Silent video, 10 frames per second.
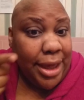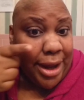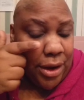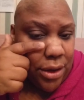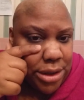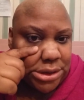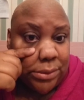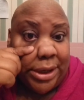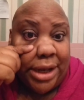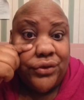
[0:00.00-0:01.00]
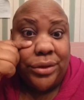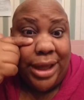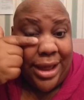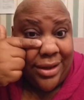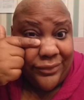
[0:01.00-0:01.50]
And I also
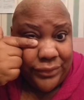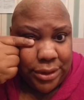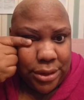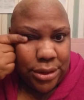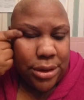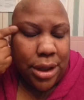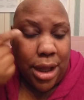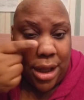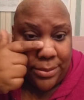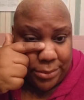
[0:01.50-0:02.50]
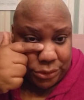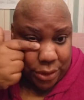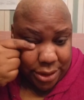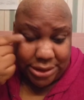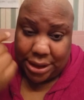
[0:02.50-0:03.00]
naturally have
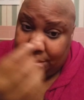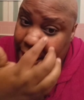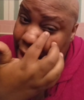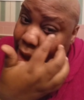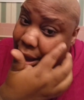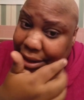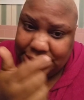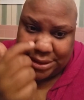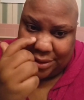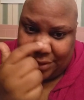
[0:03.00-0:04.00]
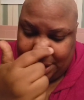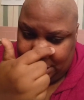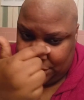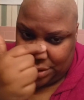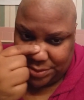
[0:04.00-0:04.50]
darkness under my eyes and
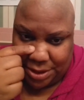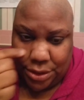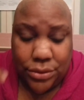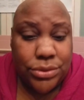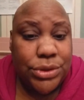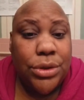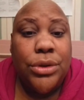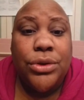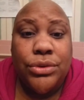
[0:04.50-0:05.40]
right here across my nose.